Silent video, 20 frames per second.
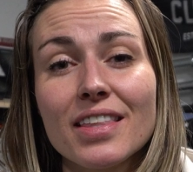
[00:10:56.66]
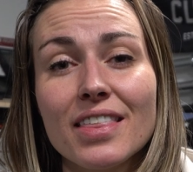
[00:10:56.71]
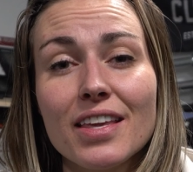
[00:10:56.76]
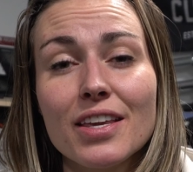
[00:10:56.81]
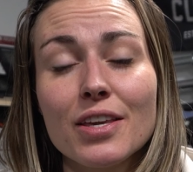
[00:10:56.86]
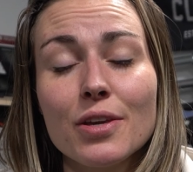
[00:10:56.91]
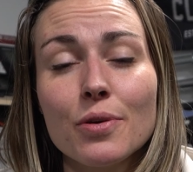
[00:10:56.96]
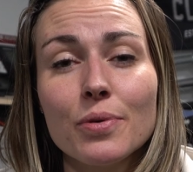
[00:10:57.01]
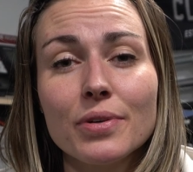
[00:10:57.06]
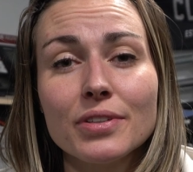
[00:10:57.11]

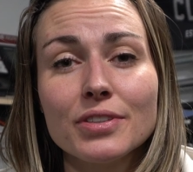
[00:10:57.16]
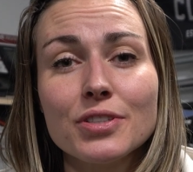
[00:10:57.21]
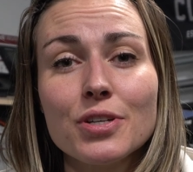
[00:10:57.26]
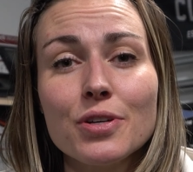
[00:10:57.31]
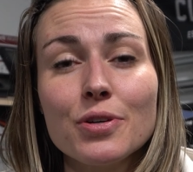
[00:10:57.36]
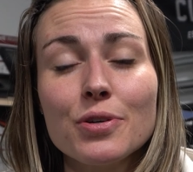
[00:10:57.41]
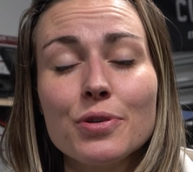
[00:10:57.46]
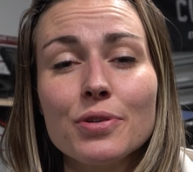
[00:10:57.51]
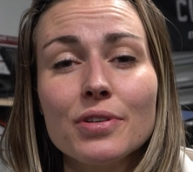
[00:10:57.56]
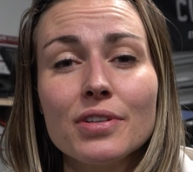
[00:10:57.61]
think you will
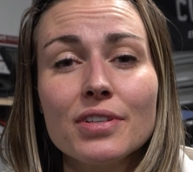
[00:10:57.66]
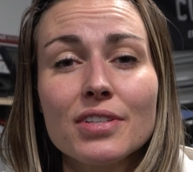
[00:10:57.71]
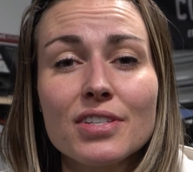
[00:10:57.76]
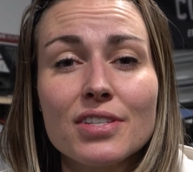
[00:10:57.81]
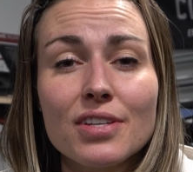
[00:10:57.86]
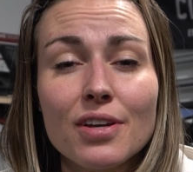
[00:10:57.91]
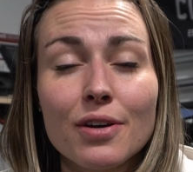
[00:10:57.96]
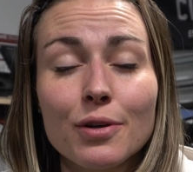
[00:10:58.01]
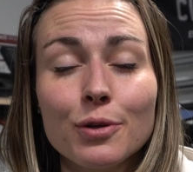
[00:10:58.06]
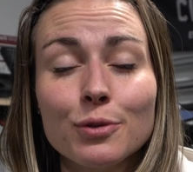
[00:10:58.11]
too.
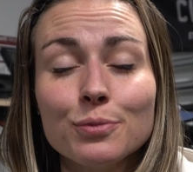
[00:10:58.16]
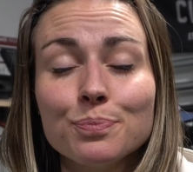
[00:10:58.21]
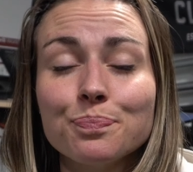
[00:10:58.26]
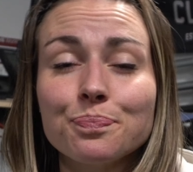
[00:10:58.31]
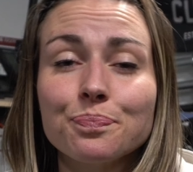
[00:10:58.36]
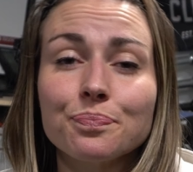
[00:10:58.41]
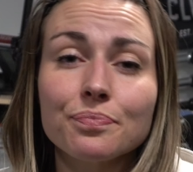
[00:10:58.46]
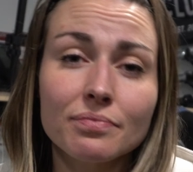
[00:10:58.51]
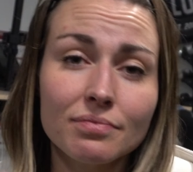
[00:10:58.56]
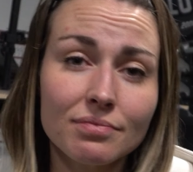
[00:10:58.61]
So
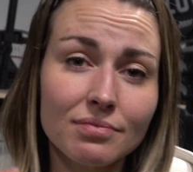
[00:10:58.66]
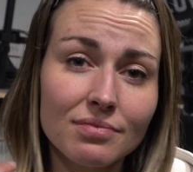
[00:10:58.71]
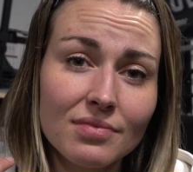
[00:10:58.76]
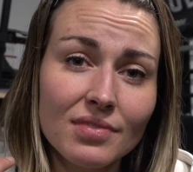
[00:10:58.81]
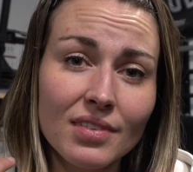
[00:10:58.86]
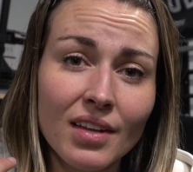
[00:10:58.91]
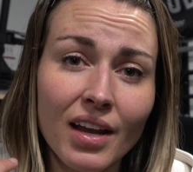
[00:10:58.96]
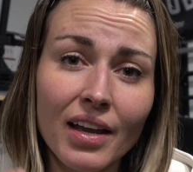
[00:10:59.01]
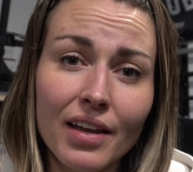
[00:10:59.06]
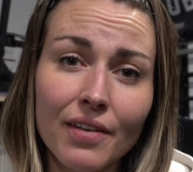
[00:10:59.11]

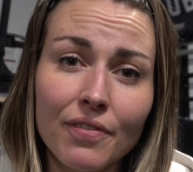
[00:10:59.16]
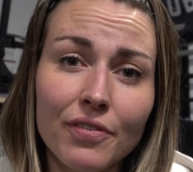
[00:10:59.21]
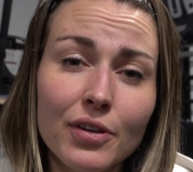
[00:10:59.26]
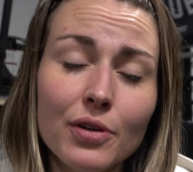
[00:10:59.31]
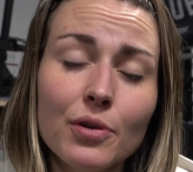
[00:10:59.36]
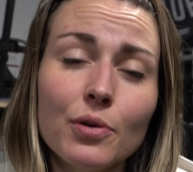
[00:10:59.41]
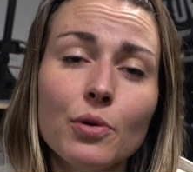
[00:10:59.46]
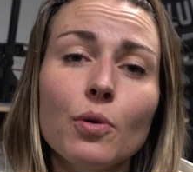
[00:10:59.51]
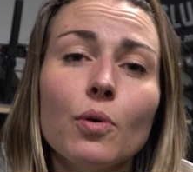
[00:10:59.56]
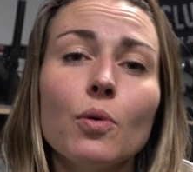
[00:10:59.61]
if
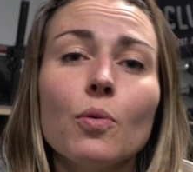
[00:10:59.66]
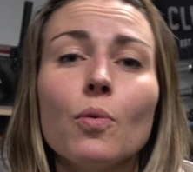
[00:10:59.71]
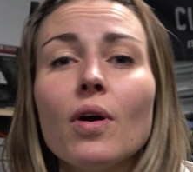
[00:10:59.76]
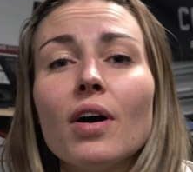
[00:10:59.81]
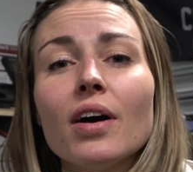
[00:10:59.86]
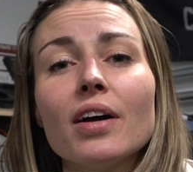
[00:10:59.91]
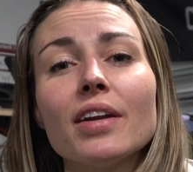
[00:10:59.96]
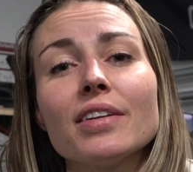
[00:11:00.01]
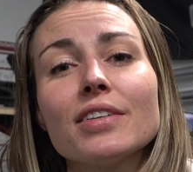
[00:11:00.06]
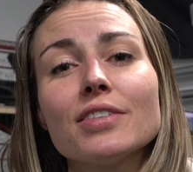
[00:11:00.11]
you want